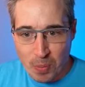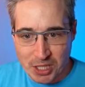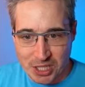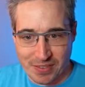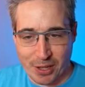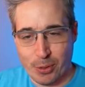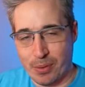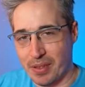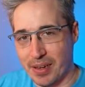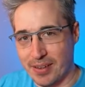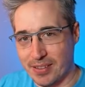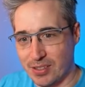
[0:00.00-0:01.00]
bunch of other
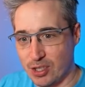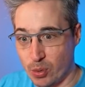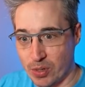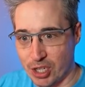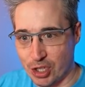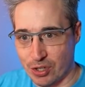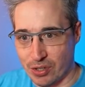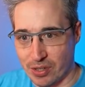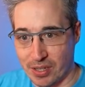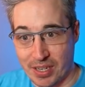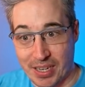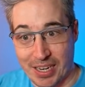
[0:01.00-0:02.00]
things to initial,
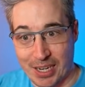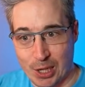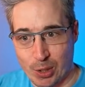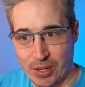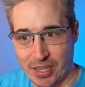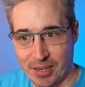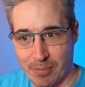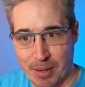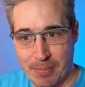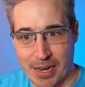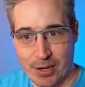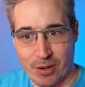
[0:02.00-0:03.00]
including my
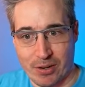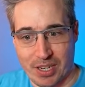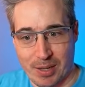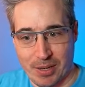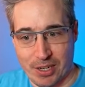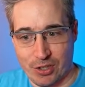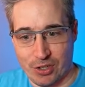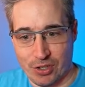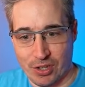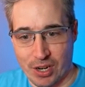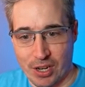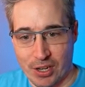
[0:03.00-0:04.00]
background
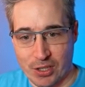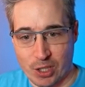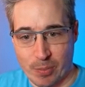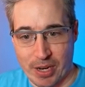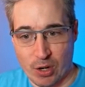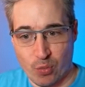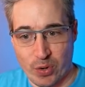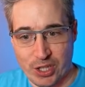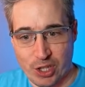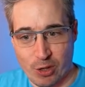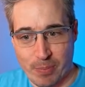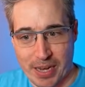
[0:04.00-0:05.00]
image. So my
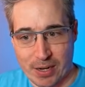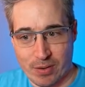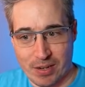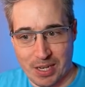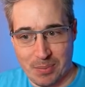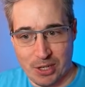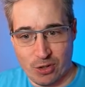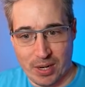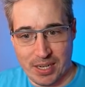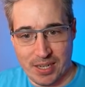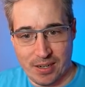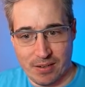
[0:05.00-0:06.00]
original background image
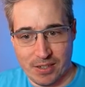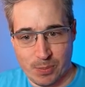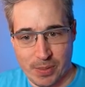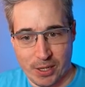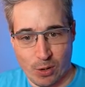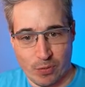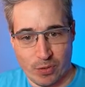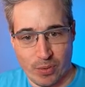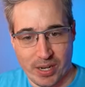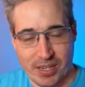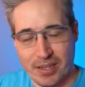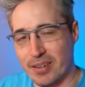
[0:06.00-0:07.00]
right here is being
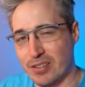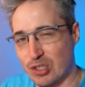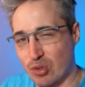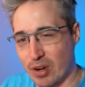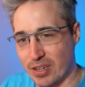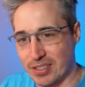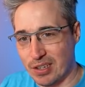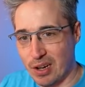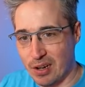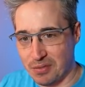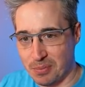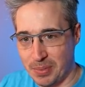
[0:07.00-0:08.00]
overwritten, it's crossed
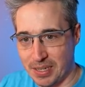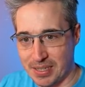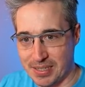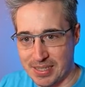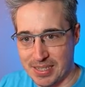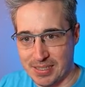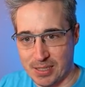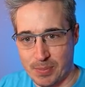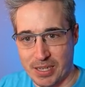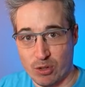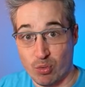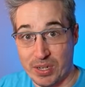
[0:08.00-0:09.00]
off because this is
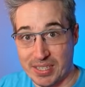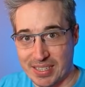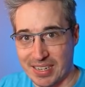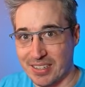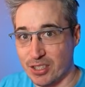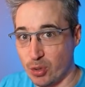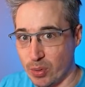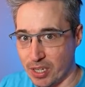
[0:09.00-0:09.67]
being reset to